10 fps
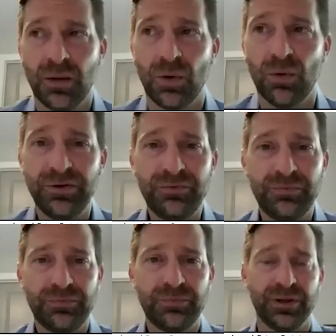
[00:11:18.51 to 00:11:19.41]

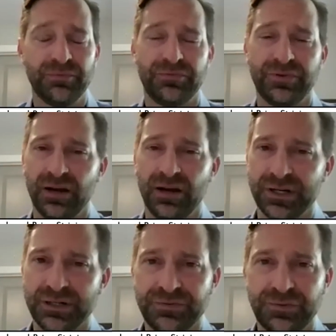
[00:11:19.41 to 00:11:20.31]
We've been very,
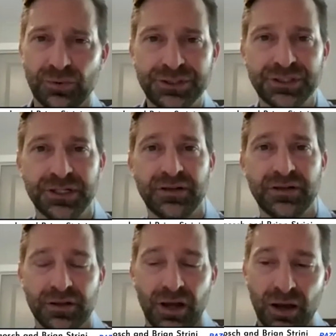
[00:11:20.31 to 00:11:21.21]
very fortunate.
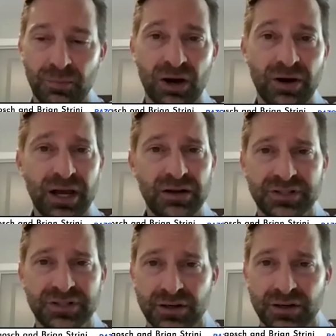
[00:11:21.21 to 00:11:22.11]
Our head of
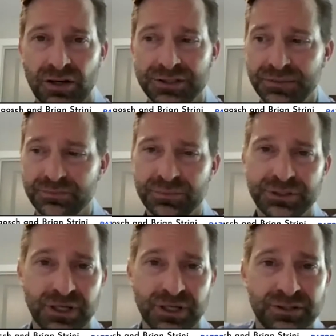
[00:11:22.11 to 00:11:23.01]
technology,
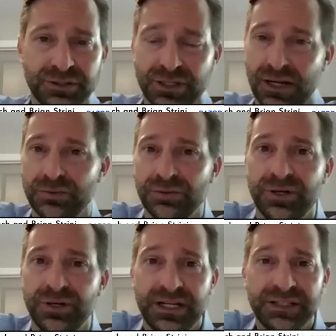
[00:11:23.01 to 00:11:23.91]
Shrestha
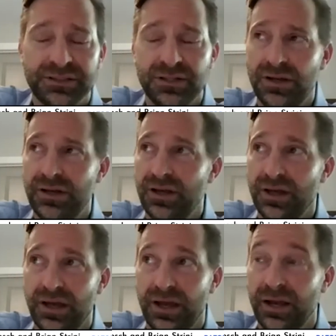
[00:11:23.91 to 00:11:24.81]
Chaudhuri, is
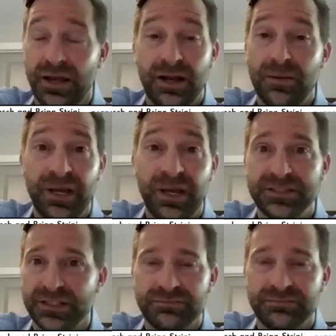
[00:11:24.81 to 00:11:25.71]
an
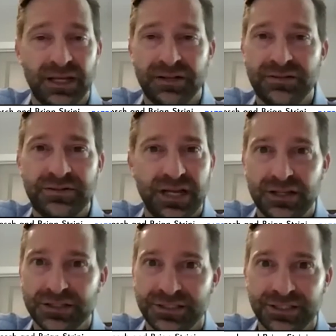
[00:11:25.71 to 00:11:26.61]
amazing,
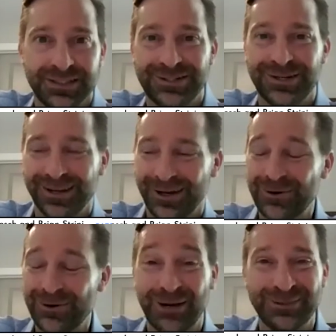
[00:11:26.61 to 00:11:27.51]
intelligent,
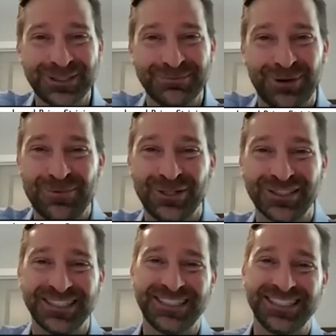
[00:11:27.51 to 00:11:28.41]
incredibly smart
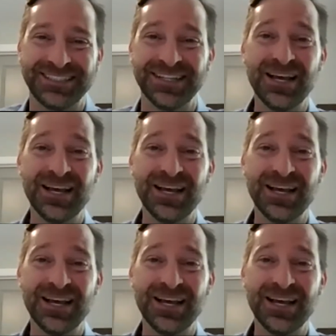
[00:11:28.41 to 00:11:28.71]
person. And she's